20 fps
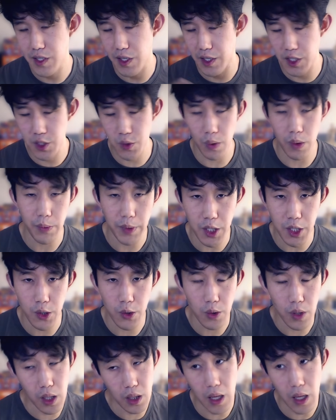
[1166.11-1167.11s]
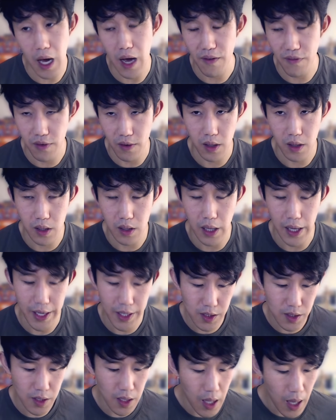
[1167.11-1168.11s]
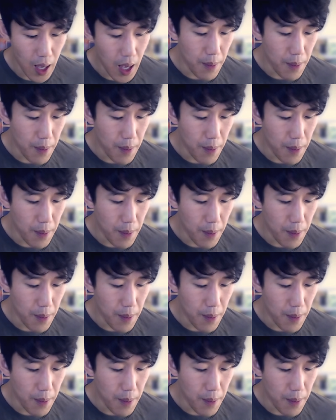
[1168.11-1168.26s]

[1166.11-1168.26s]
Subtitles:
And it's one we do a lot for our clients.